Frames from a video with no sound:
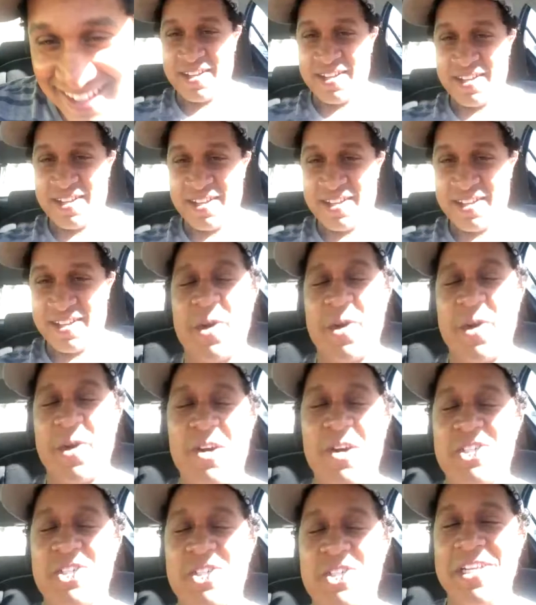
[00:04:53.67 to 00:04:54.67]
my
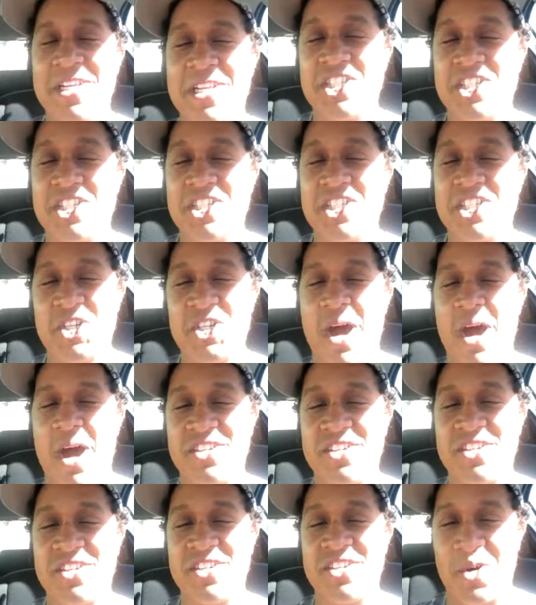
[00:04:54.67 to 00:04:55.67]
Twitter is really just a
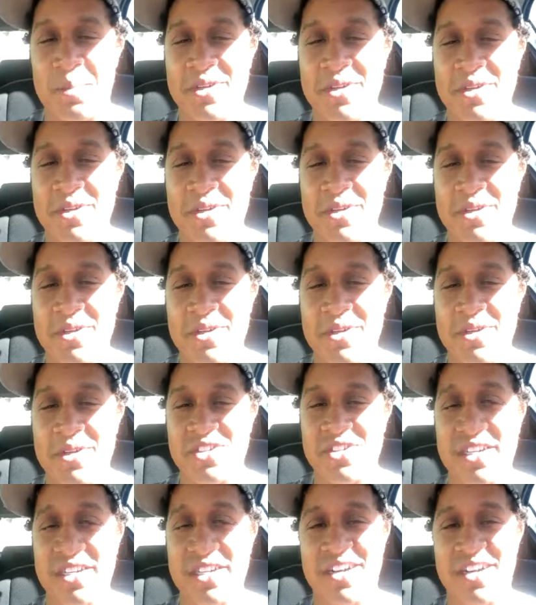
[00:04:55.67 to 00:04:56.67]
repository for music I
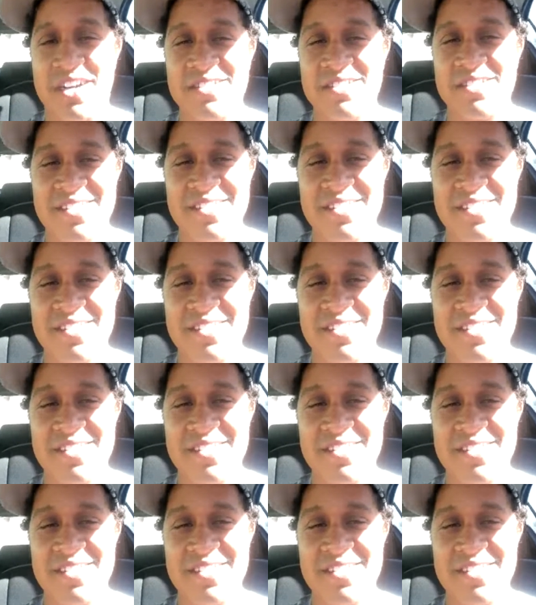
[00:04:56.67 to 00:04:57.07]
like. So